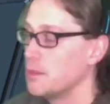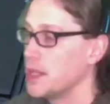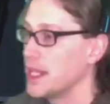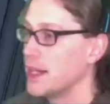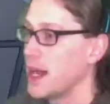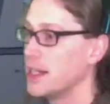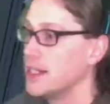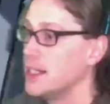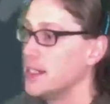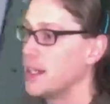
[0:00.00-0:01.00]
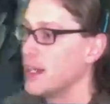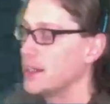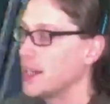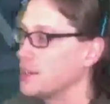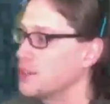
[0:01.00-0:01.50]
Man,
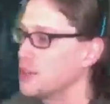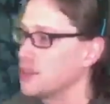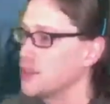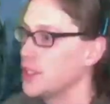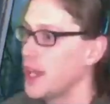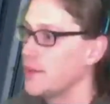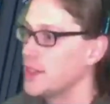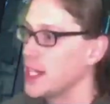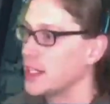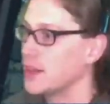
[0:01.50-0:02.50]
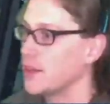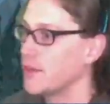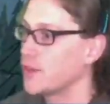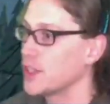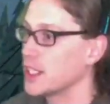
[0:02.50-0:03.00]
I should have taken the
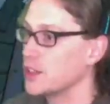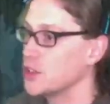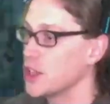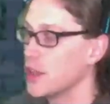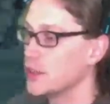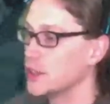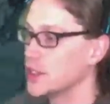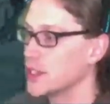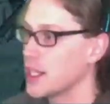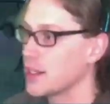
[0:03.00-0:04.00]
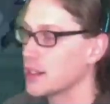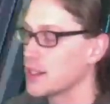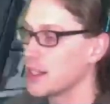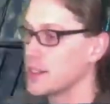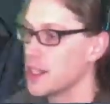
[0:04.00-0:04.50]
freaking shovel instead of the
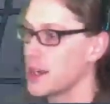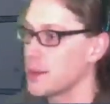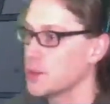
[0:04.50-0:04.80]
sledgehammer.